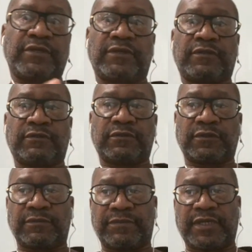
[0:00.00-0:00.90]
bigger
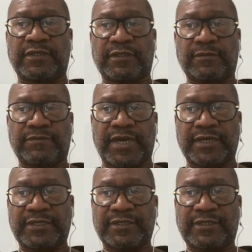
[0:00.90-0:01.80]
and better
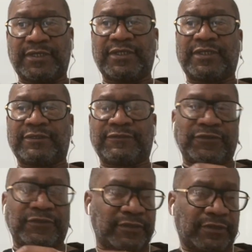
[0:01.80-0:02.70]
impact.
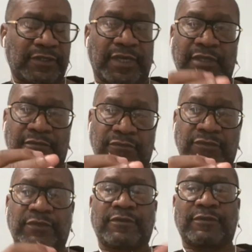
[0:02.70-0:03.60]

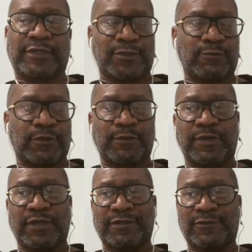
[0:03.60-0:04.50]
And guess what the
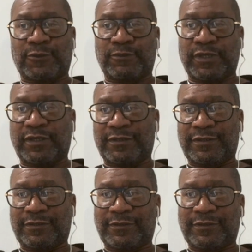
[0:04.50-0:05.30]
motto will be?